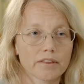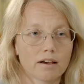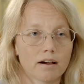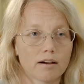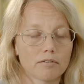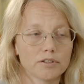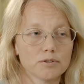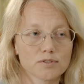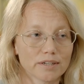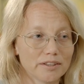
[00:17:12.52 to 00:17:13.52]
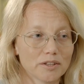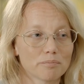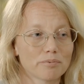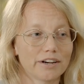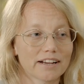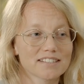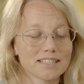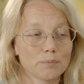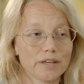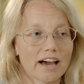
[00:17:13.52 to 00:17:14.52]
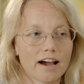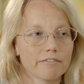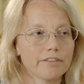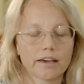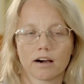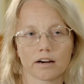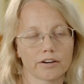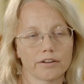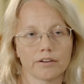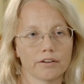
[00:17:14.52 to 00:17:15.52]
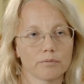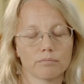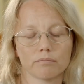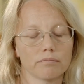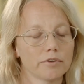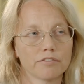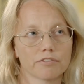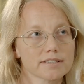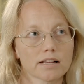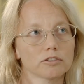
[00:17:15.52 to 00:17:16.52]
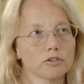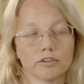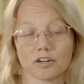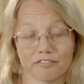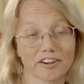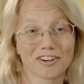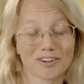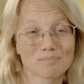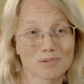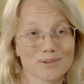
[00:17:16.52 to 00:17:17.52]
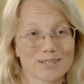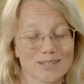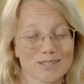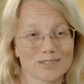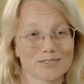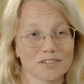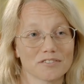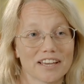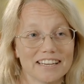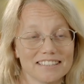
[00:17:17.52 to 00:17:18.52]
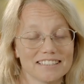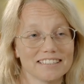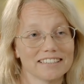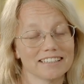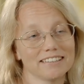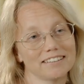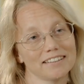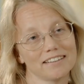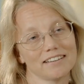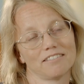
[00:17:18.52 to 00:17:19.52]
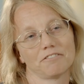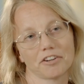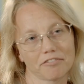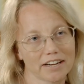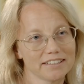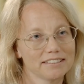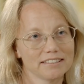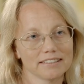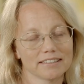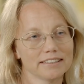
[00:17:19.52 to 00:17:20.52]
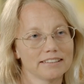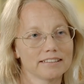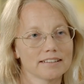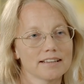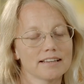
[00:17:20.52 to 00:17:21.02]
Uh, usually, the products that we have they are a, uh, a, result of a very long process of, of editing and rewriting and